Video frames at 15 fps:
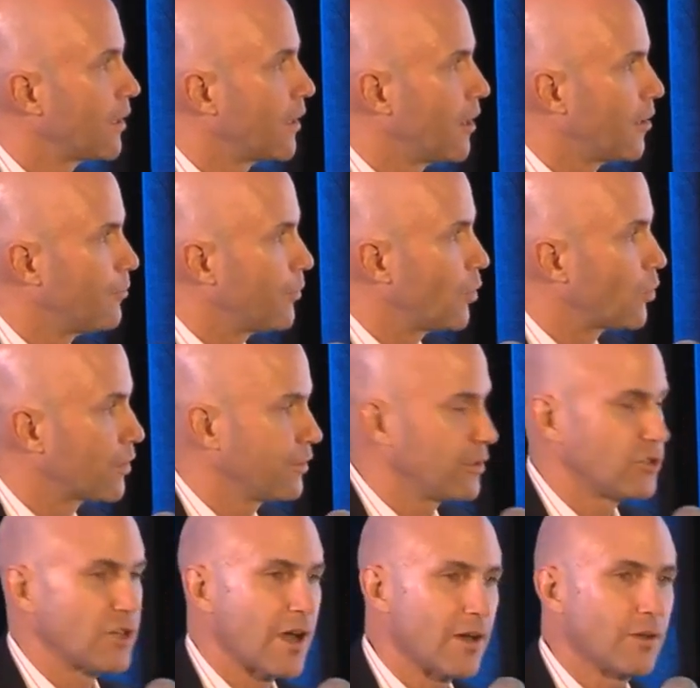But one of the
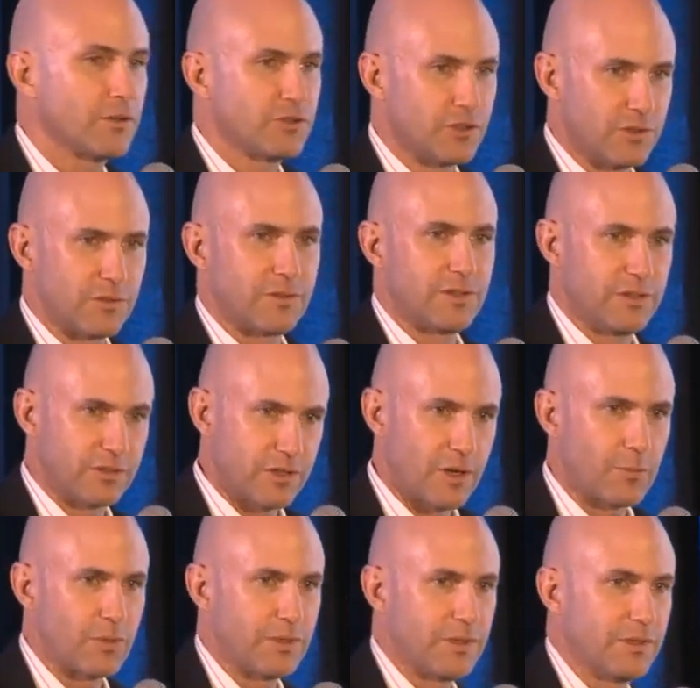challenges these
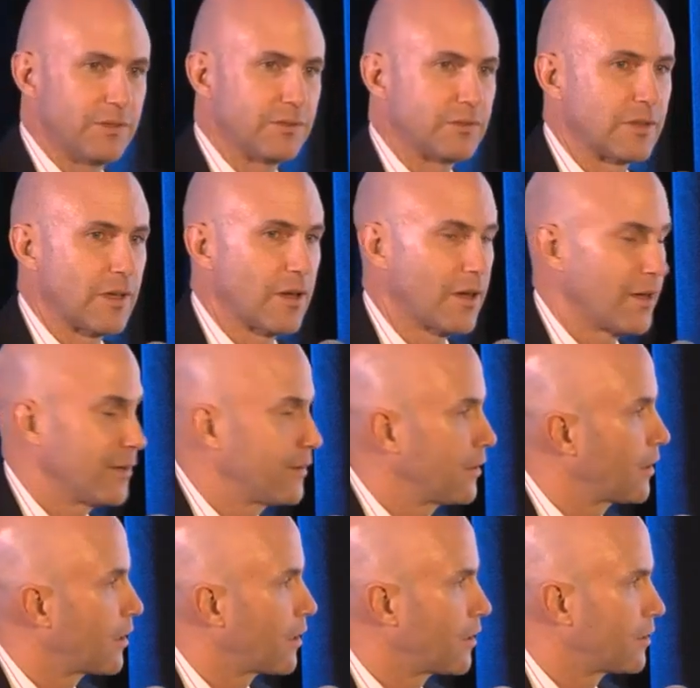companies
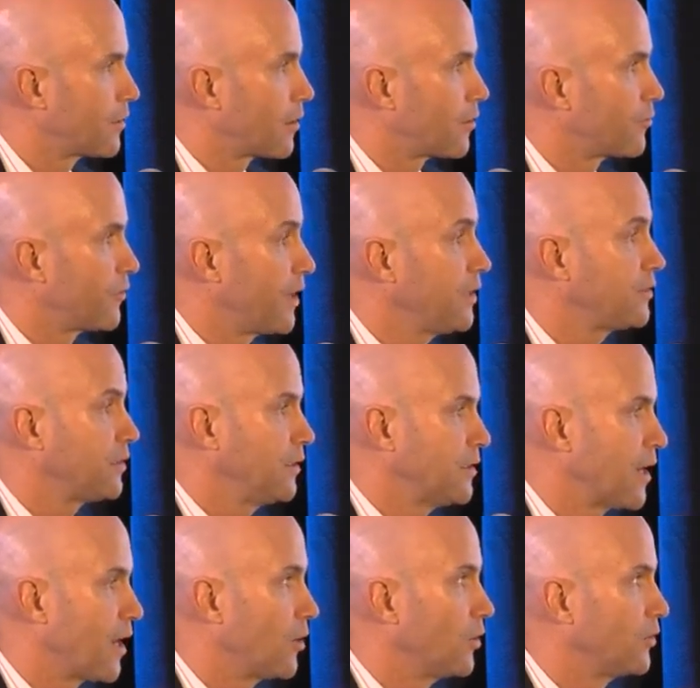are facing
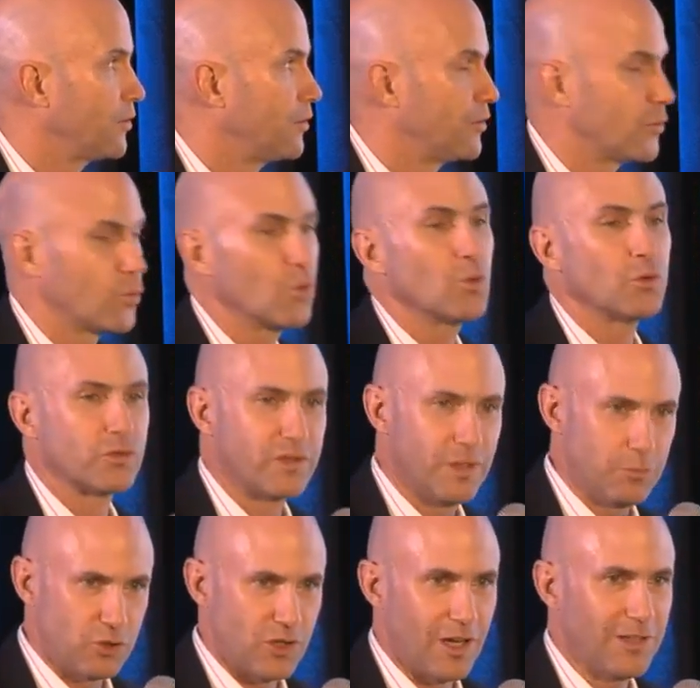now is that the rules
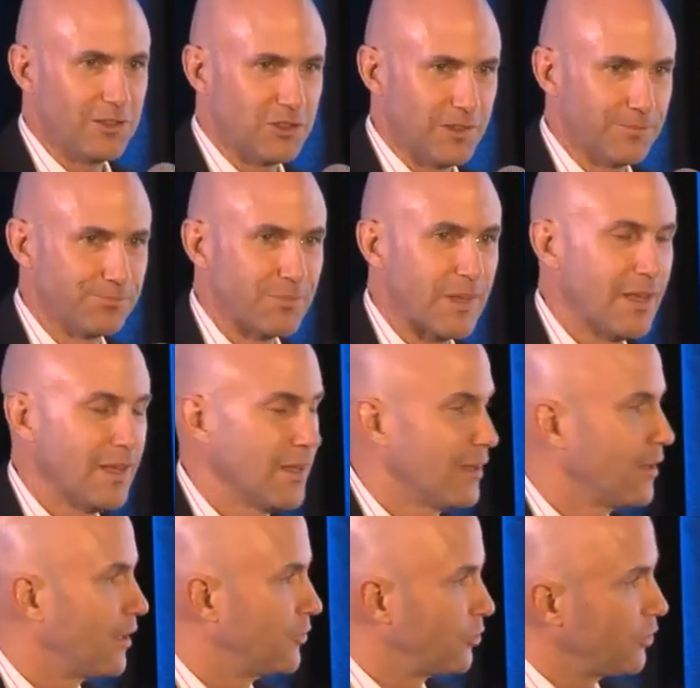keep changing.
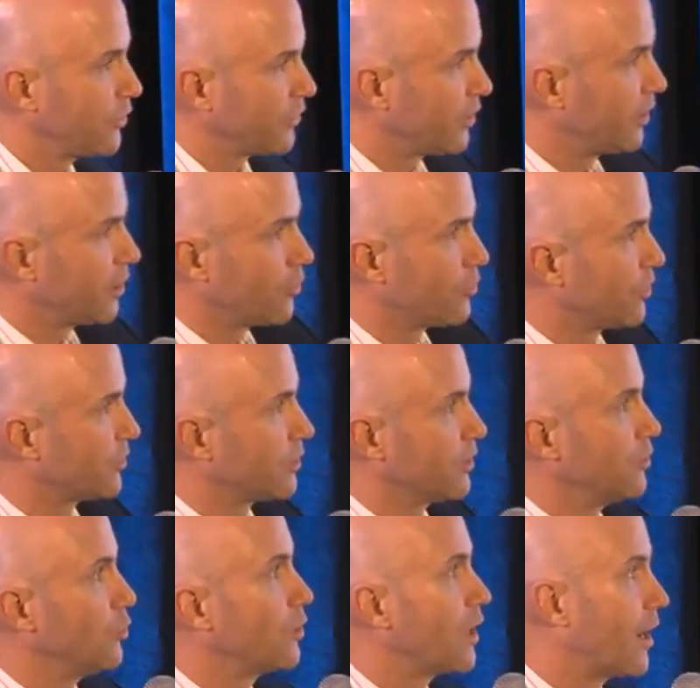And so you can see here just a
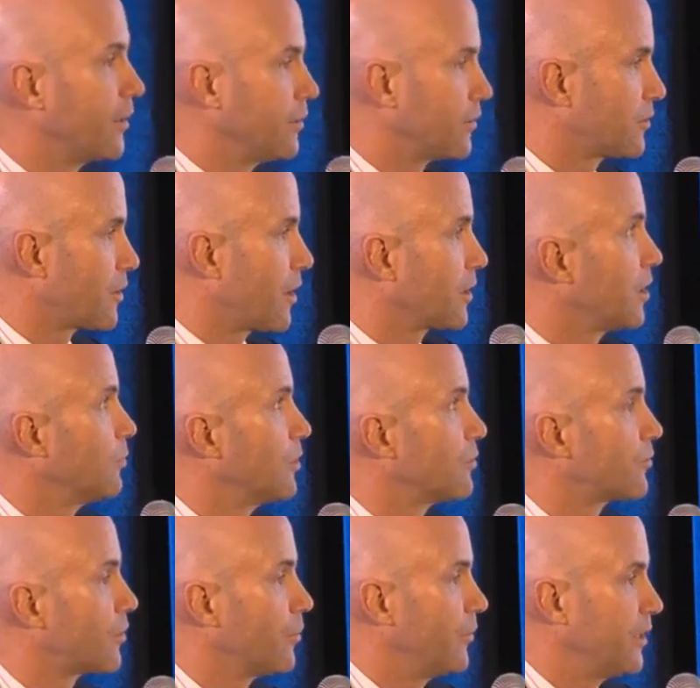new guidance document
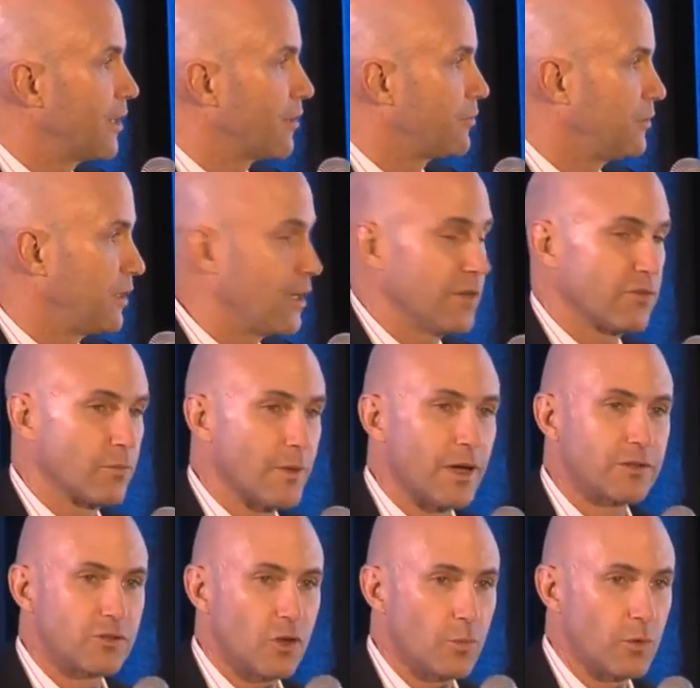from the FDA from
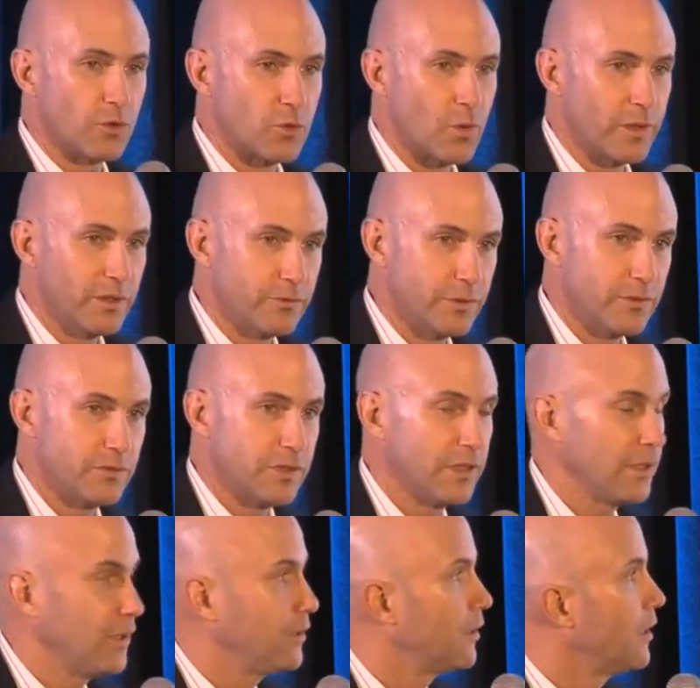October
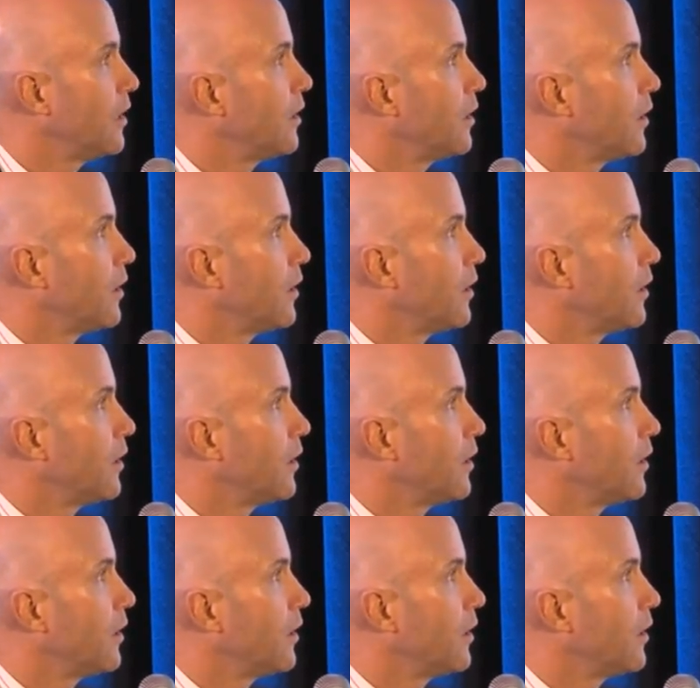2015